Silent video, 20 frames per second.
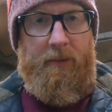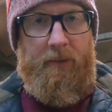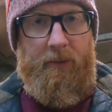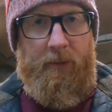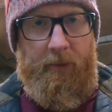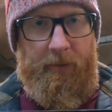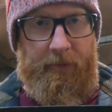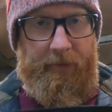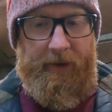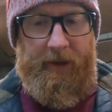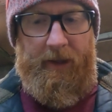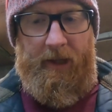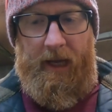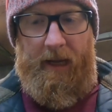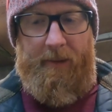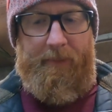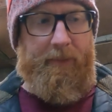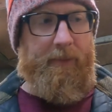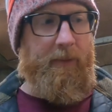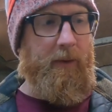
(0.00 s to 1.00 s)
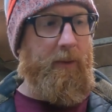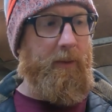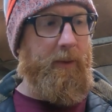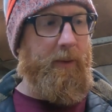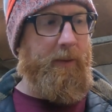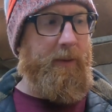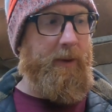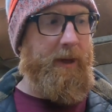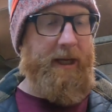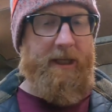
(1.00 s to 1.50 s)
We'll fit that.
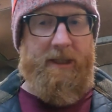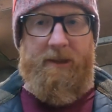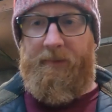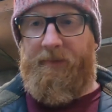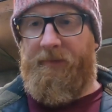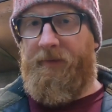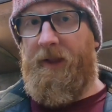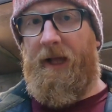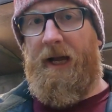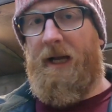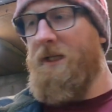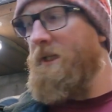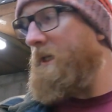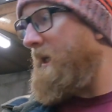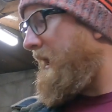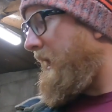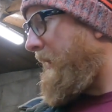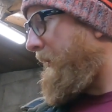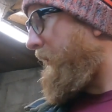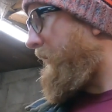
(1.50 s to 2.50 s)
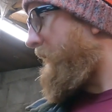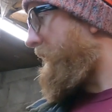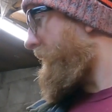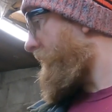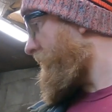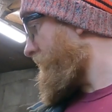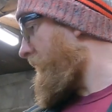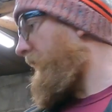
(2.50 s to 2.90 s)
We'll get some flash tape, which is